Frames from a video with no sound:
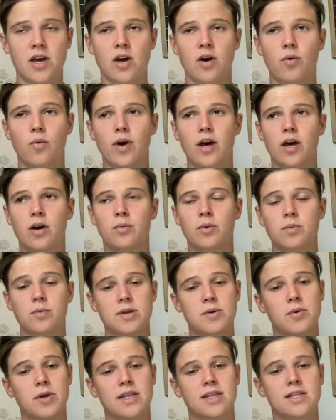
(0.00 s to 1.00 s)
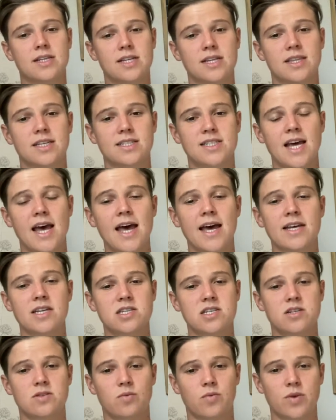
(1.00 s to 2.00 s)
Well, when we went and did the
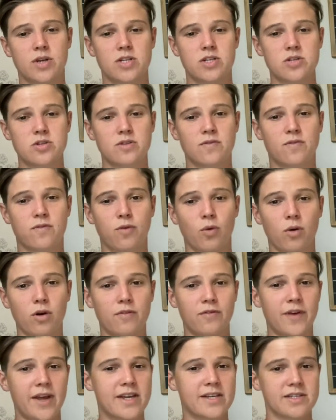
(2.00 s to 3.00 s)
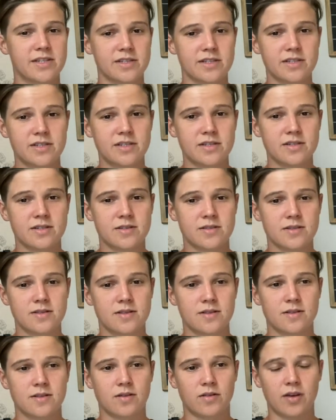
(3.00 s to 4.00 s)
test, we did 4 phases,
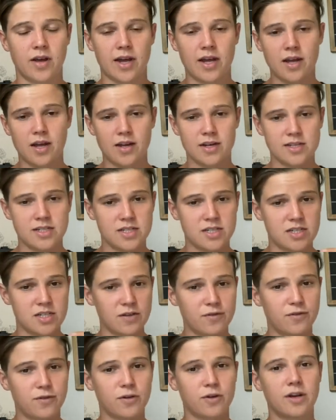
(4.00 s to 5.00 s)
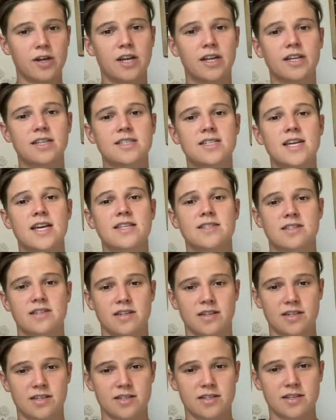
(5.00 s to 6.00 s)
okay, differing
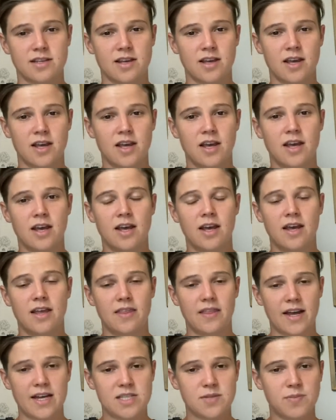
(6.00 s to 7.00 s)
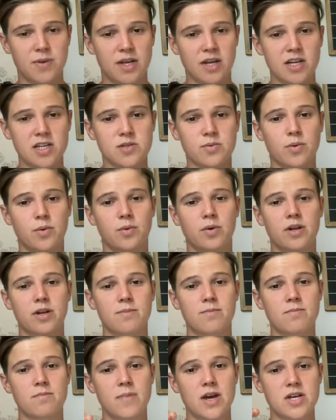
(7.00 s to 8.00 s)
intensities. And that's because we wanted
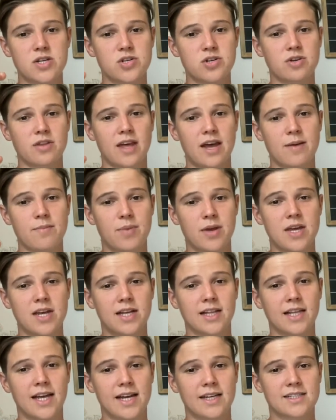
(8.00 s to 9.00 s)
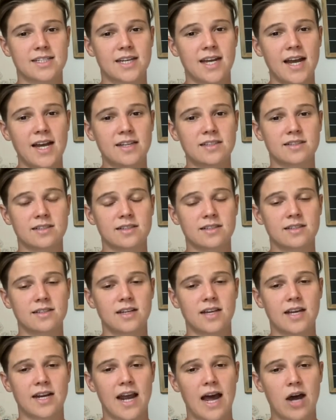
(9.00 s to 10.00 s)
to measure that peak lactic acid
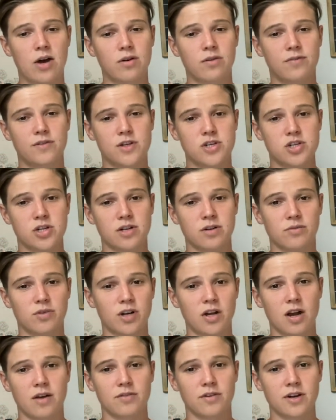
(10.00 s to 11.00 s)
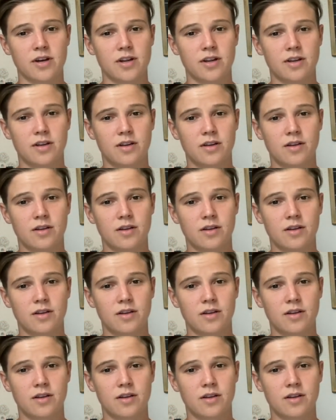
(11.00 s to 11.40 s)
and how efficient at recovery.